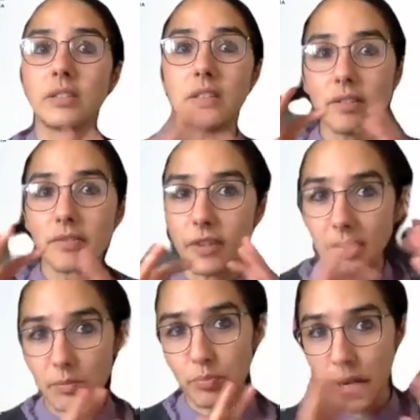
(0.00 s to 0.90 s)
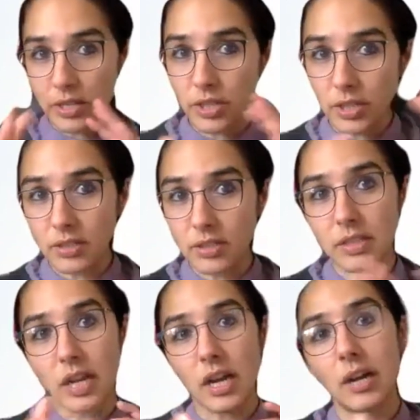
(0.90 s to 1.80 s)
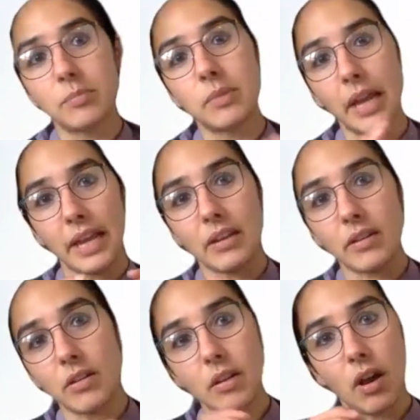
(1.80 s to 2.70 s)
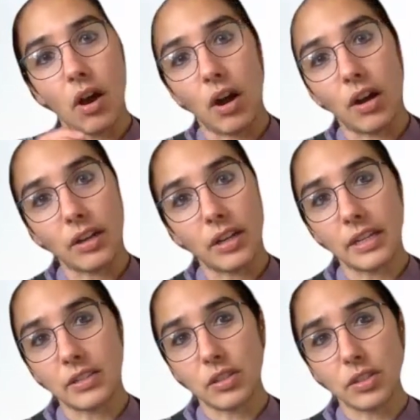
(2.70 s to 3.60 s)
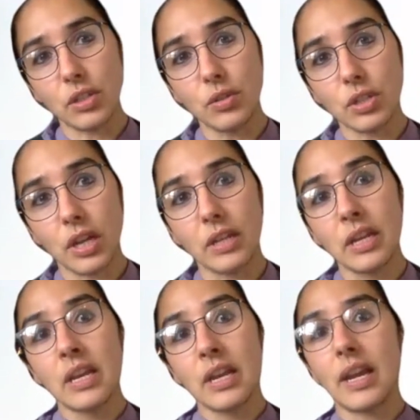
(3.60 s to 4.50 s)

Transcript: the different pressures that come in on an institution